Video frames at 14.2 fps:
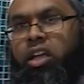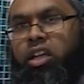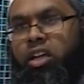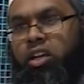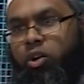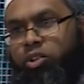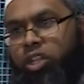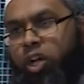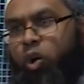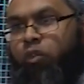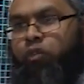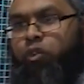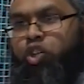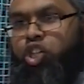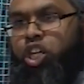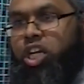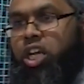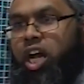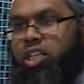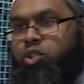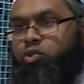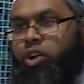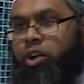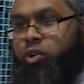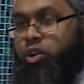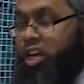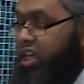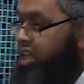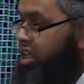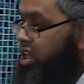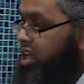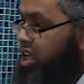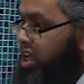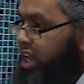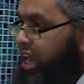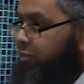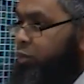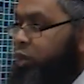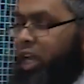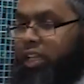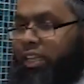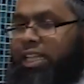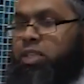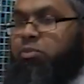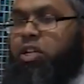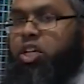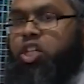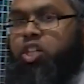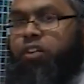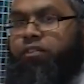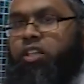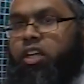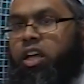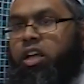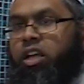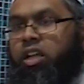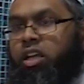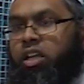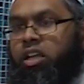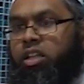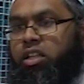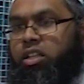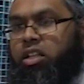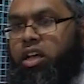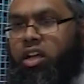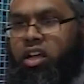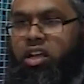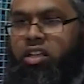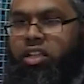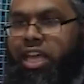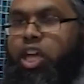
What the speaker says: They go for chillas regularly. Alhamdulillah, that's because of the